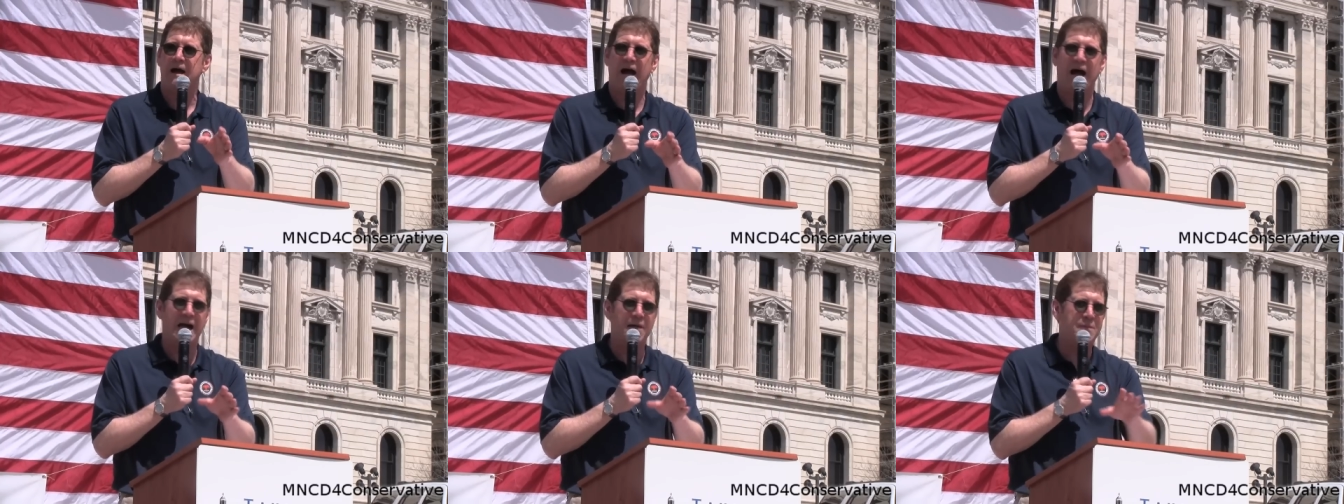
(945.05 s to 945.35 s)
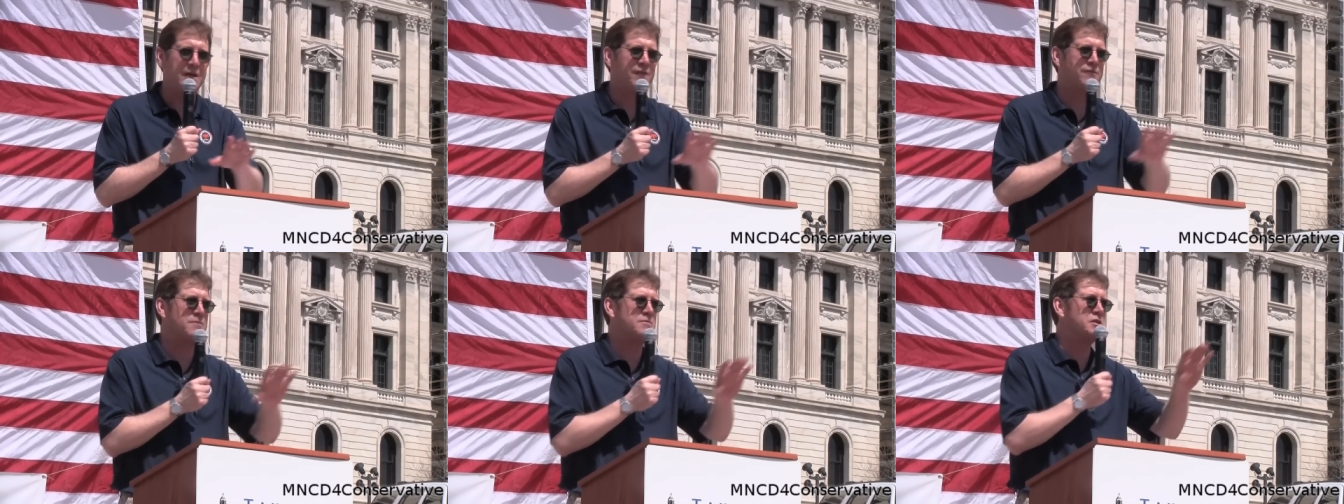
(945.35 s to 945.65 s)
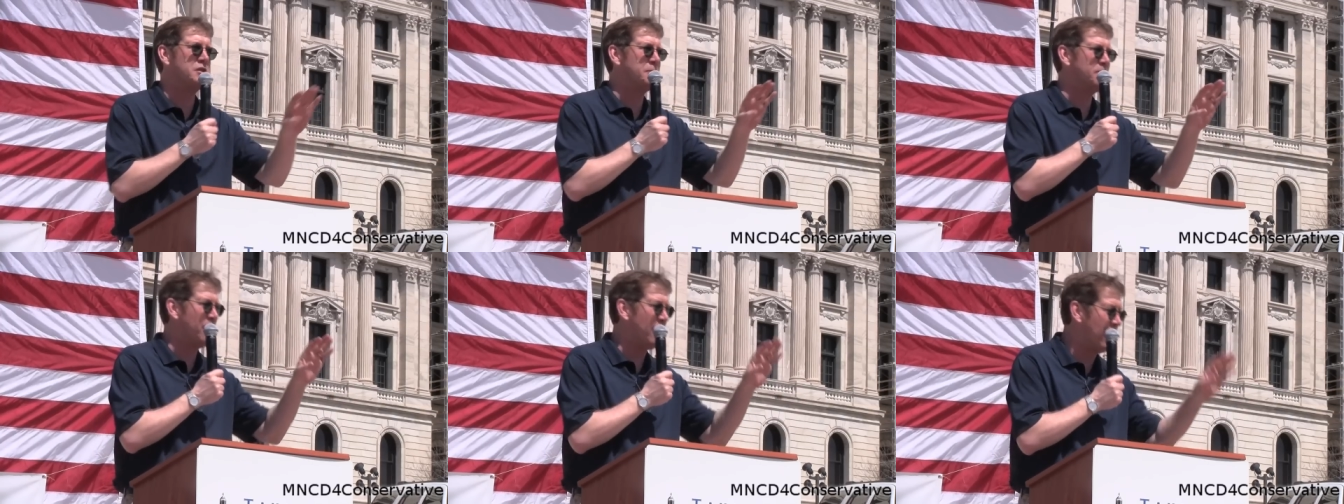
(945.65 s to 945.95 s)
I mean from
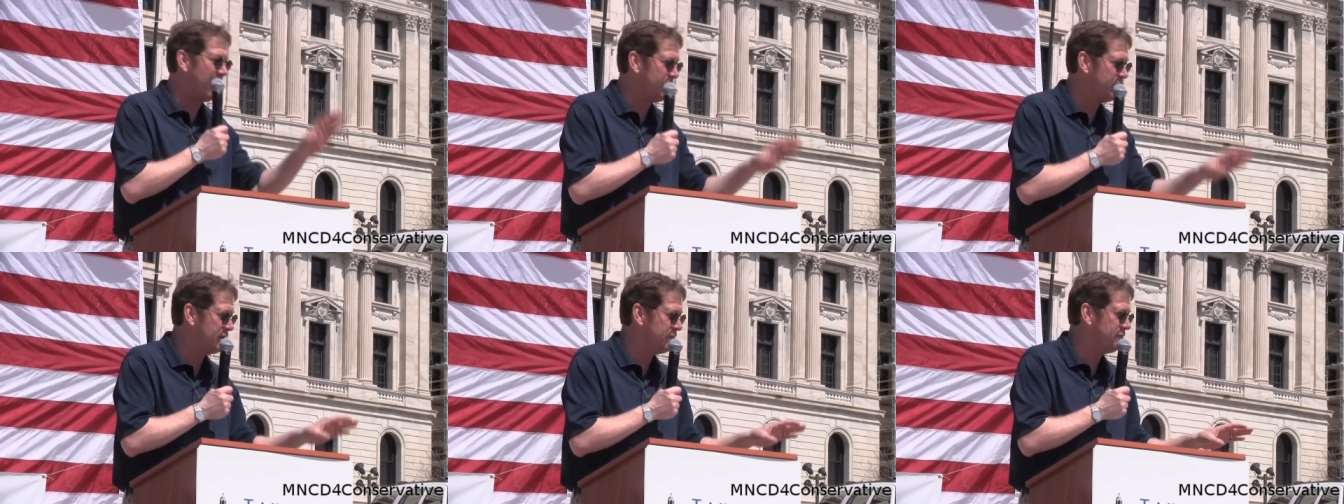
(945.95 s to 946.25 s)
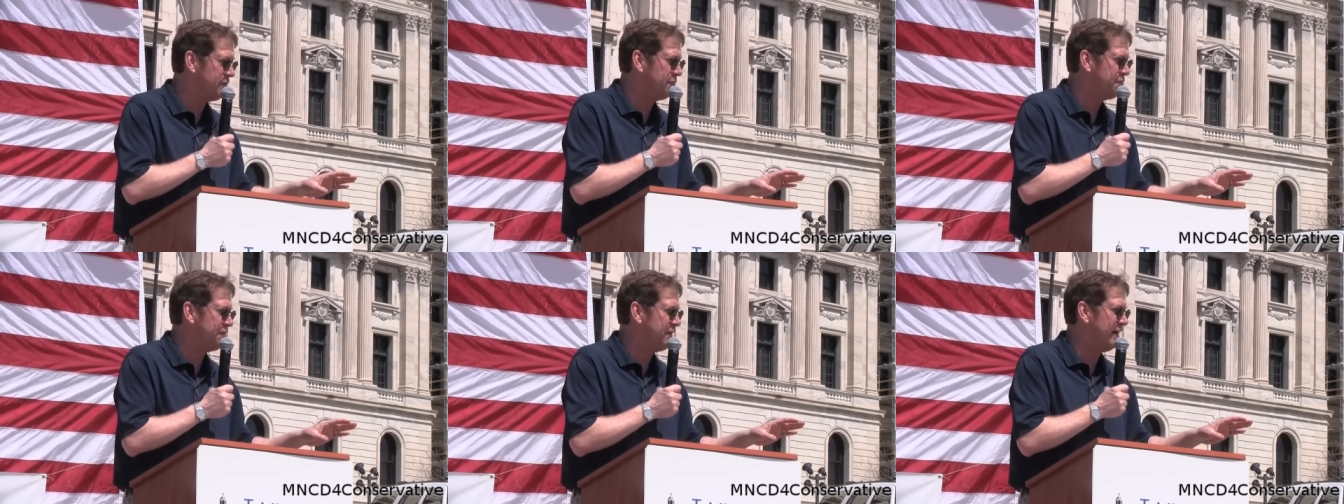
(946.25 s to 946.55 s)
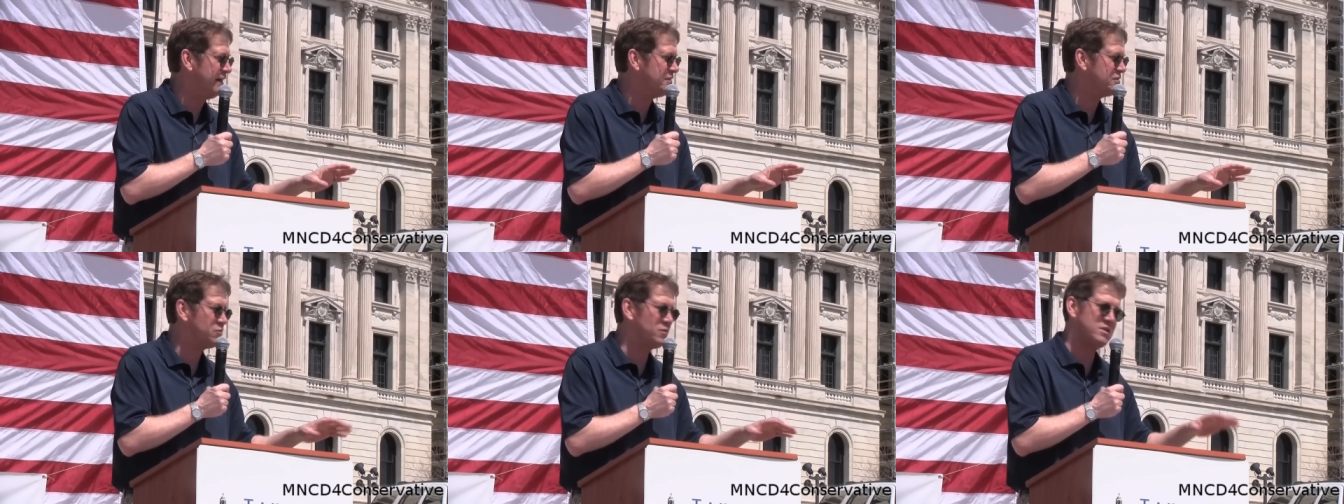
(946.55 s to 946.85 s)
the Department of
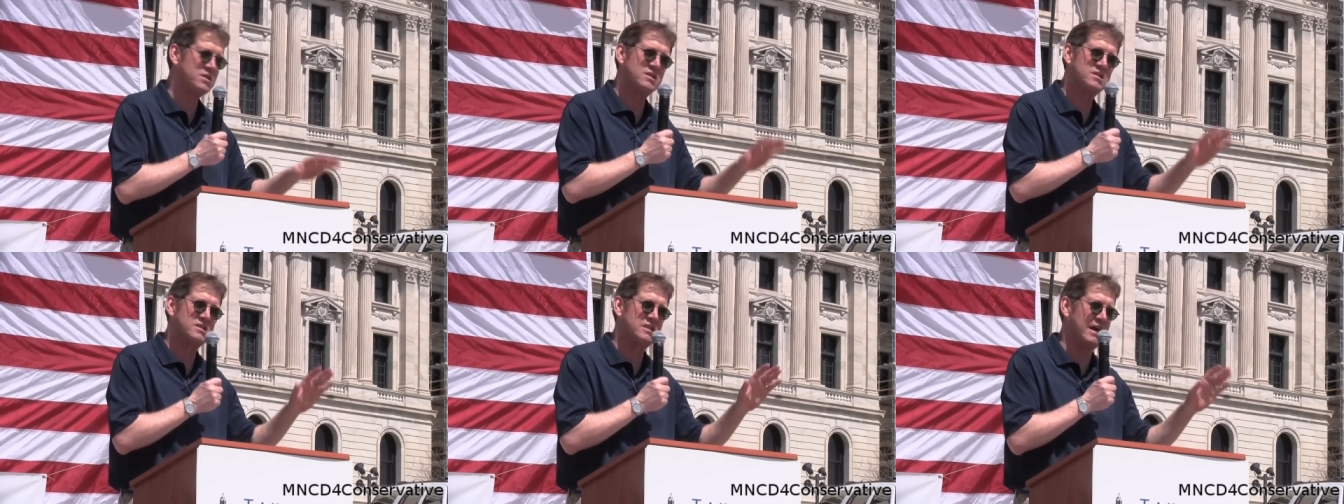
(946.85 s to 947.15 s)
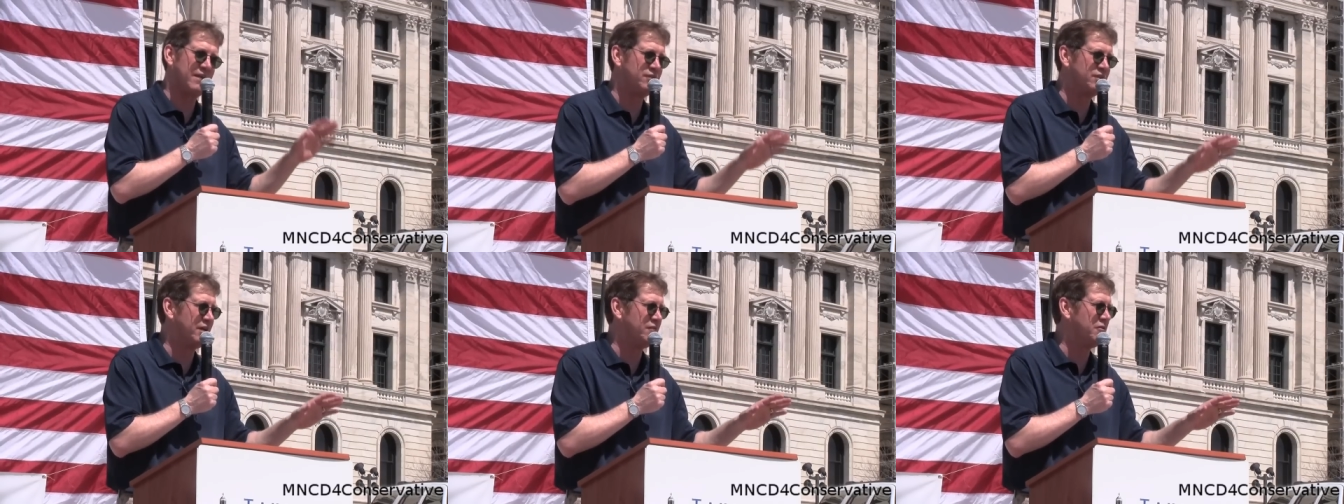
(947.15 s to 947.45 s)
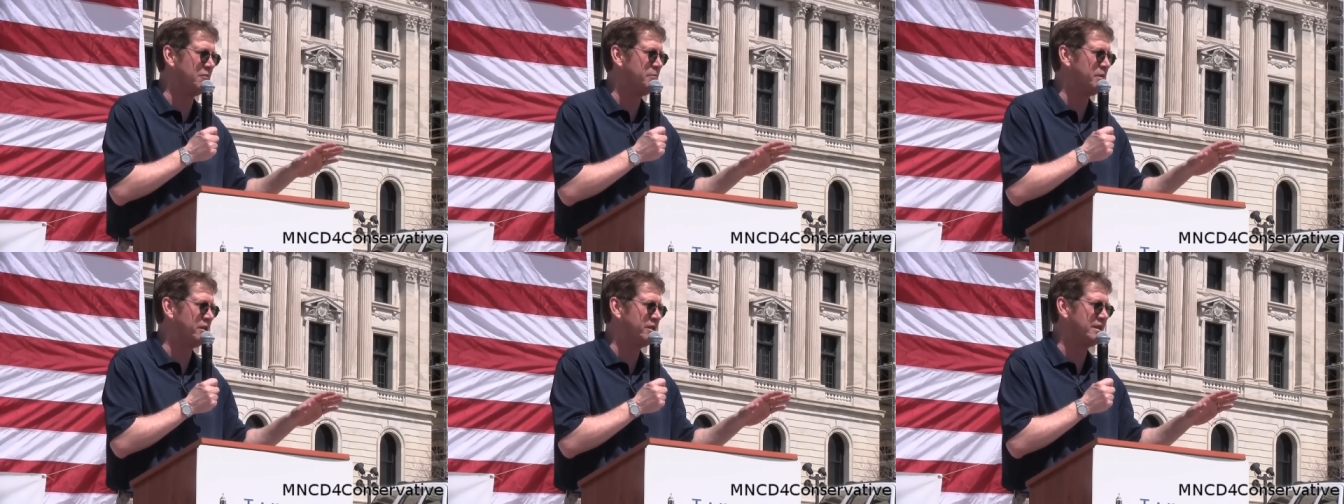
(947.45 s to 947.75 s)
Defense, which is
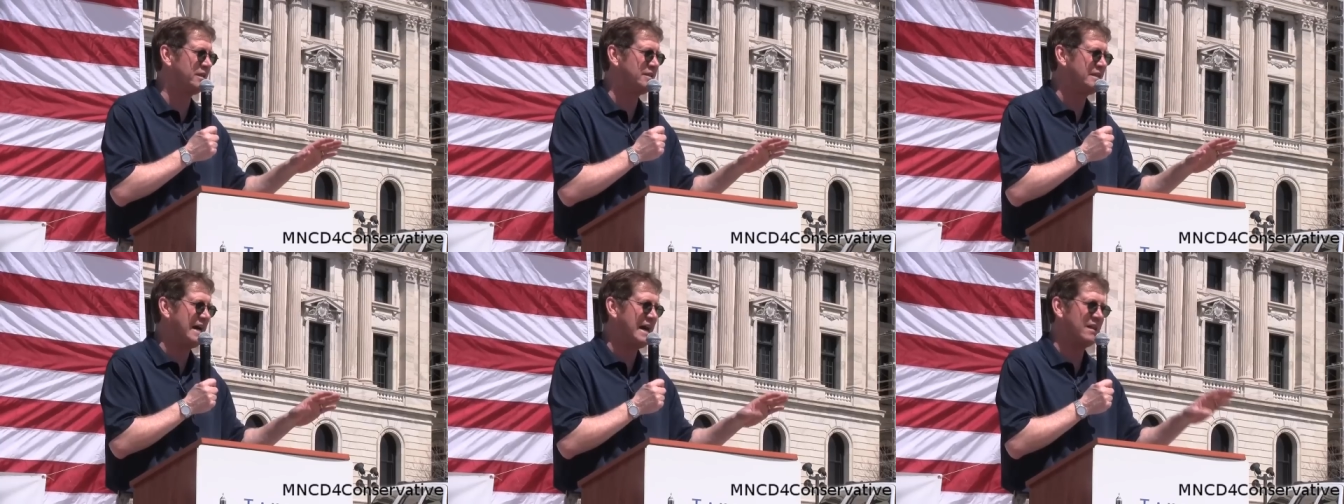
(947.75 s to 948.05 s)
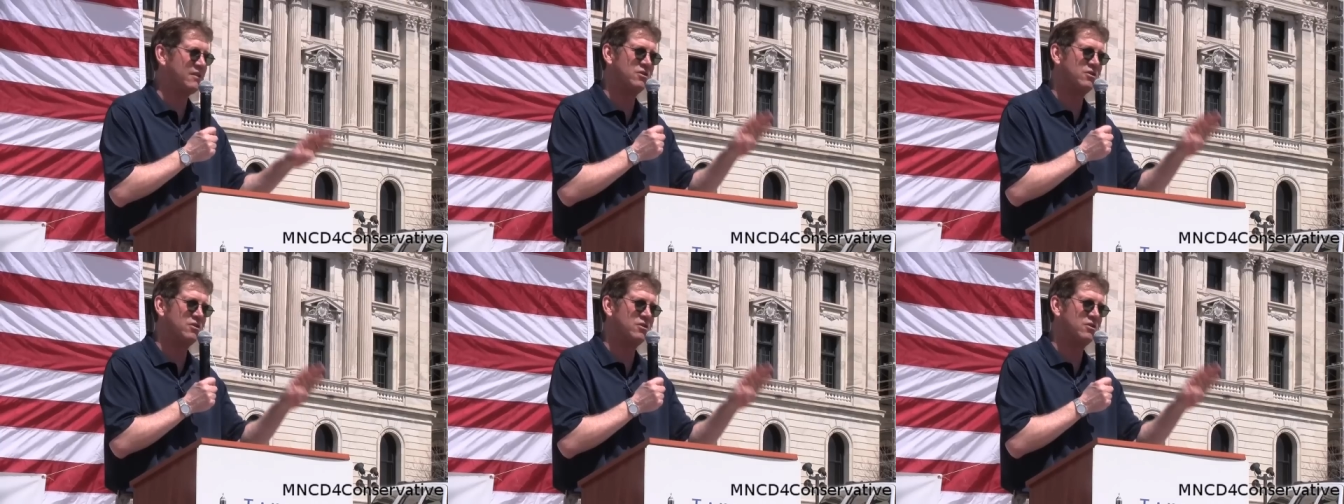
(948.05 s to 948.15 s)
$700 billion.